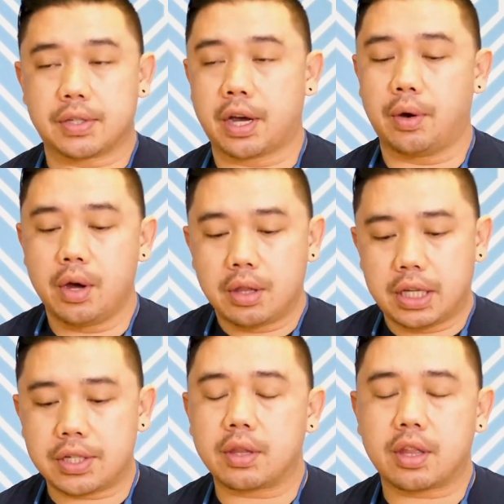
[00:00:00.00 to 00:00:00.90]
So
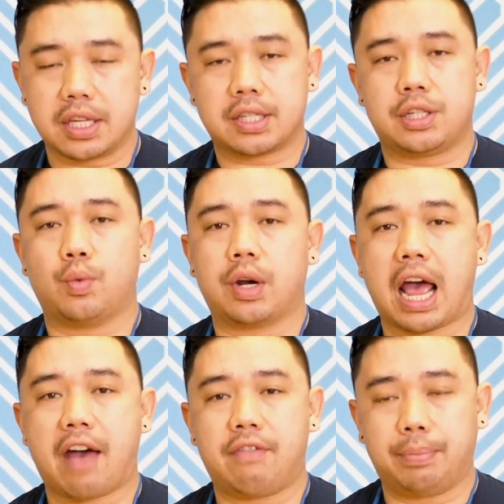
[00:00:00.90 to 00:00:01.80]
these are the things that you
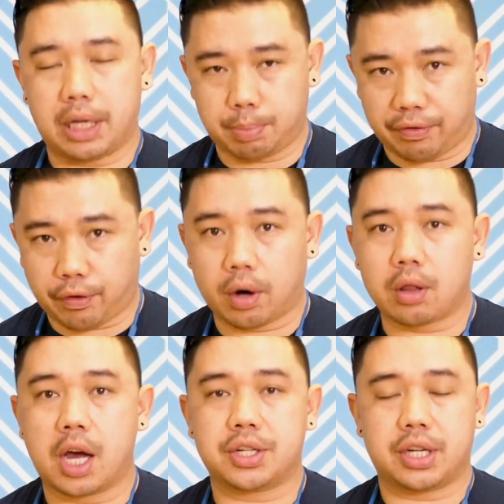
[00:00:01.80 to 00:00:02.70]
want to have in place before
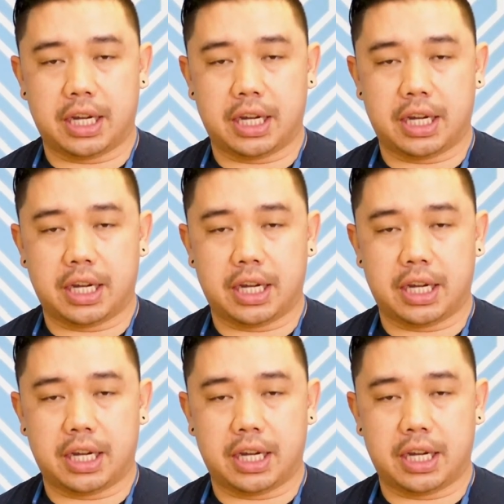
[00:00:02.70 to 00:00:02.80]
a launch.